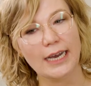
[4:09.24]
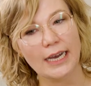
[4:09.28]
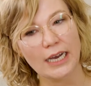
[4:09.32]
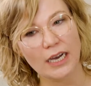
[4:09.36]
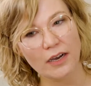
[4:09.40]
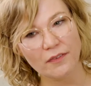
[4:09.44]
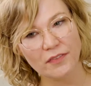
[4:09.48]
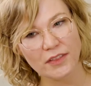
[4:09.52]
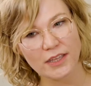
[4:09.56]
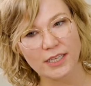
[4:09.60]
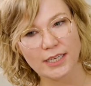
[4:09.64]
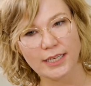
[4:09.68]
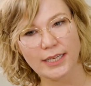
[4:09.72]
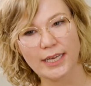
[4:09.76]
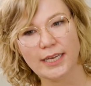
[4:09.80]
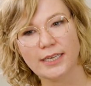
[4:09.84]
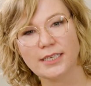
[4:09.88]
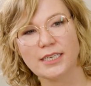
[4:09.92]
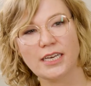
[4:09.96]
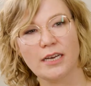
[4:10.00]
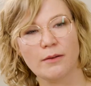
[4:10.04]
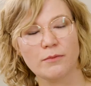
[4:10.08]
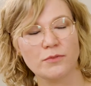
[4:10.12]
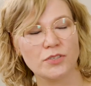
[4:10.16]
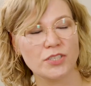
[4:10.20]
After
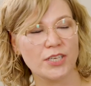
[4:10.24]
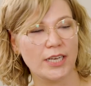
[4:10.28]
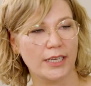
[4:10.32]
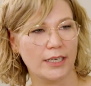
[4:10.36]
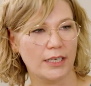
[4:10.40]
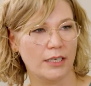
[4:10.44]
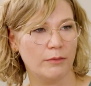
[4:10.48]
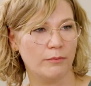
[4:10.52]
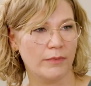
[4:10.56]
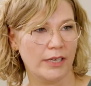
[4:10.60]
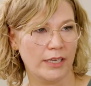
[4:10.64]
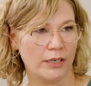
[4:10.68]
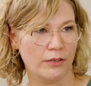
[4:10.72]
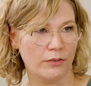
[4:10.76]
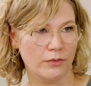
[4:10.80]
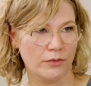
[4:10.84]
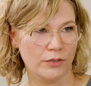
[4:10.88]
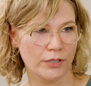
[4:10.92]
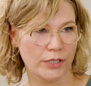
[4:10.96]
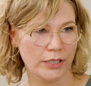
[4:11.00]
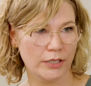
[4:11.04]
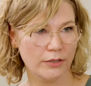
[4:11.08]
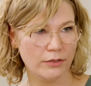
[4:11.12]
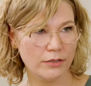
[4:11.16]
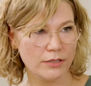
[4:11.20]
that, I'm checking my
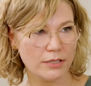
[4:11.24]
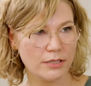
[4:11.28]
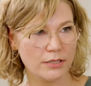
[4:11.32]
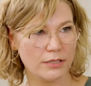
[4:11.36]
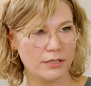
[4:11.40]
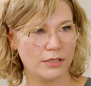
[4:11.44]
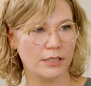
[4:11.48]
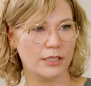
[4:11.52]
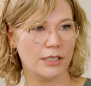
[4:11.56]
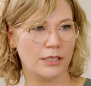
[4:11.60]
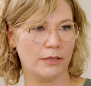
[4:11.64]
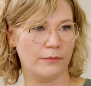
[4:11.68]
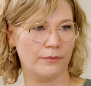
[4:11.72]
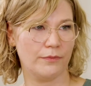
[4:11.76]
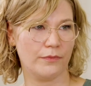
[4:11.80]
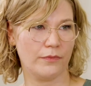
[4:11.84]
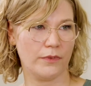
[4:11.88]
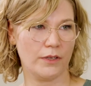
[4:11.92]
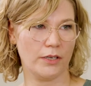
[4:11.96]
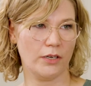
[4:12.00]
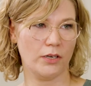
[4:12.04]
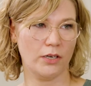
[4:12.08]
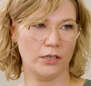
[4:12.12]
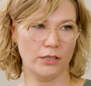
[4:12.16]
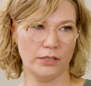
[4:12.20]
glucose,
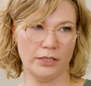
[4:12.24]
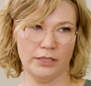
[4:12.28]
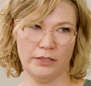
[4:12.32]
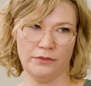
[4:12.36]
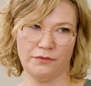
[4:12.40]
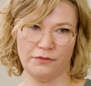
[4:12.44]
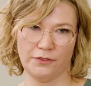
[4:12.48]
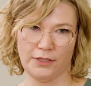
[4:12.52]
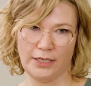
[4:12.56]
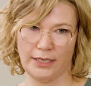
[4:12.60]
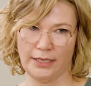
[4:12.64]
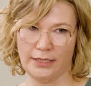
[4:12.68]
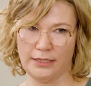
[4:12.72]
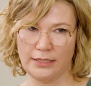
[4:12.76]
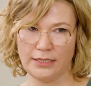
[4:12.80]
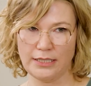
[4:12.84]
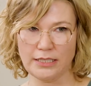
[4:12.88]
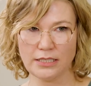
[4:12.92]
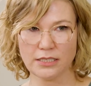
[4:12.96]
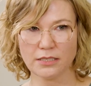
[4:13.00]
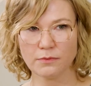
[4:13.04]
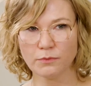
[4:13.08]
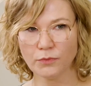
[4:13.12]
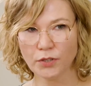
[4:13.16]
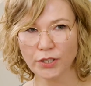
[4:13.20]
if I
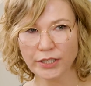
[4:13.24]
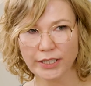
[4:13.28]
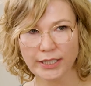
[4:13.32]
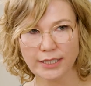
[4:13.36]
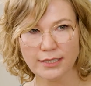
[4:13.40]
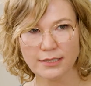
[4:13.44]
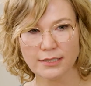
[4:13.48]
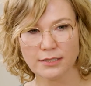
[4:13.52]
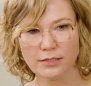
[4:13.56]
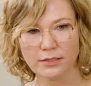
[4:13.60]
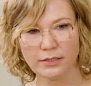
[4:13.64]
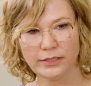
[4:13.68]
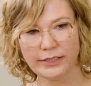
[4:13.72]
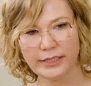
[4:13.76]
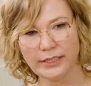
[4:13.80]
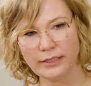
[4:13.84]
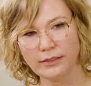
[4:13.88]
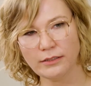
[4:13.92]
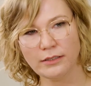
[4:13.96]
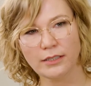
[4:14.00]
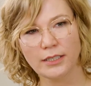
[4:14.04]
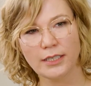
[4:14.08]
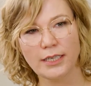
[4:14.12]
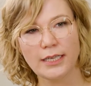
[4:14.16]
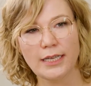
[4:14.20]
need more
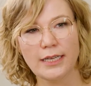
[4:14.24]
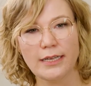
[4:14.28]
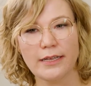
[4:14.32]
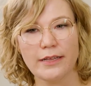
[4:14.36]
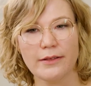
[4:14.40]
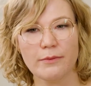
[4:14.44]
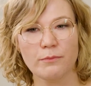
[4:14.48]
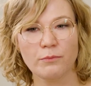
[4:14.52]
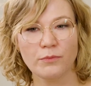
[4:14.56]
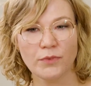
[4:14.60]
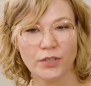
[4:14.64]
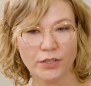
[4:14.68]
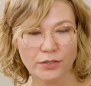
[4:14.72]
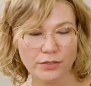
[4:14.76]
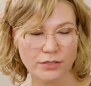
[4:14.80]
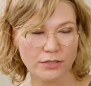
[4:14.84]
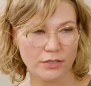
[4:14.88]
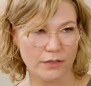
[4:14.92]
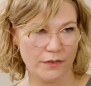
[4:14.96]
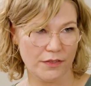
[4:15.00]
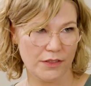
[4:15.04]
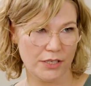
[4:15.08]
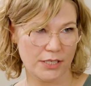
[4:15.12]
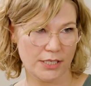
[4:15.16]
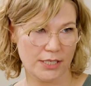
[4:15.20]
insulin. Most
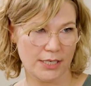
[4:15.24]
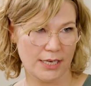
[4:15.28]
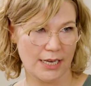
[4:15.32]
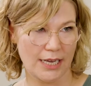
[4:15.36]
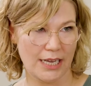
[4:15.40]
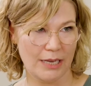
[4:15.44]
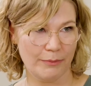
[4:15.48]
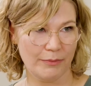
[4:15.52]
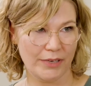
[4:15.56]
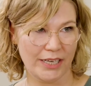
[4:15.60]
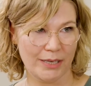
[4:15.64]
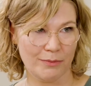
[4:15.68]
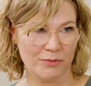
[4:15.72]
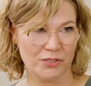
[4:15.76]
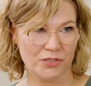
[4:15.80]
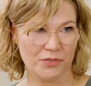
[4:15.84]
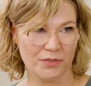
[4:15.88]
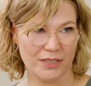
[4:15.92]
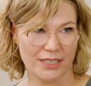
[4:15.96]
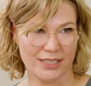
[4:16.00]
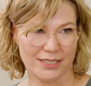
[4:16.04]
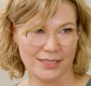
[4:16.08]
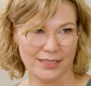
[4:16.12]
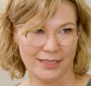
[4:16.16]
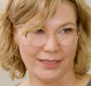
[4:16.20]
of the time, I'm
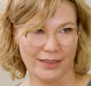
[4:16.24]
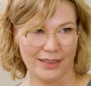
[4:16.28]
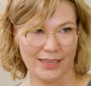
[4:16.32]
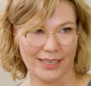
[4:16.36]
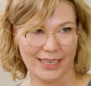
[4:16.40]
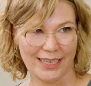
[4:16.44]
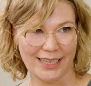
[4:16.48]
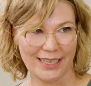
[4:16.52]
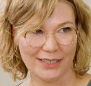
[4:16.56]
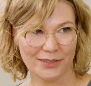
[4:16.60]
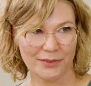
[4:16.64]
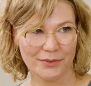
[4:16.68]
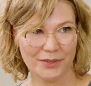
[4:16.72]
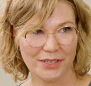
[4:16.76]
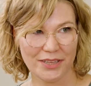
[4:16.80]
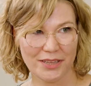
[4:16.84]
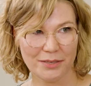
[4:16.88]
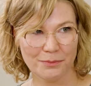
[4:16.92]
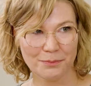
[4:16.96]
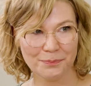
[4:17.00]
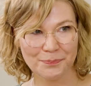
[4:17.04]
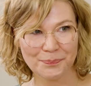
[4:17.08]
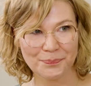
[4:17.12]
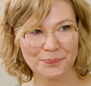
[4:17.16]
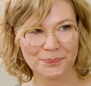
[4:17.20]
trusting the algorithm,